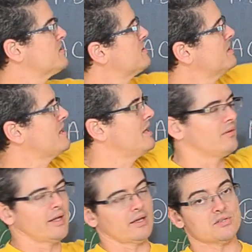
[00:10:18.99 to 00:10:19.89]
is, is not
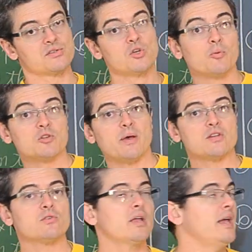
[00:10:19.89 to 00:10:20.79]
like a super
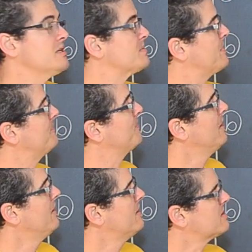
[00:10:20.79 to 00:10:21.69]
special case, but
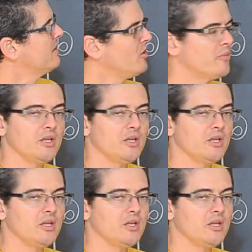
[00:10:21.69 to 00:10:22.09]
it's a little